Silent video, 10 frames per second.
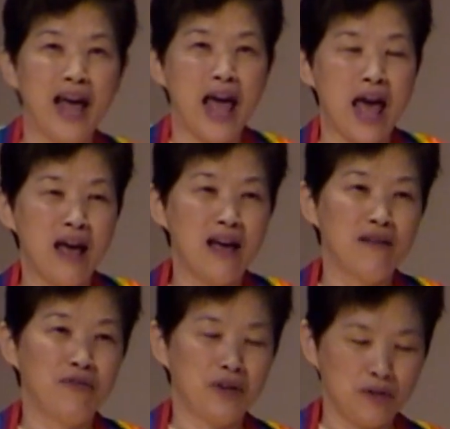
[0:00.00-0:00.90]

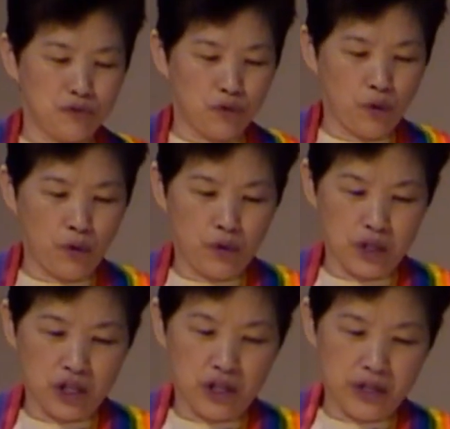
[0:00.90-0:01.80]
every four year.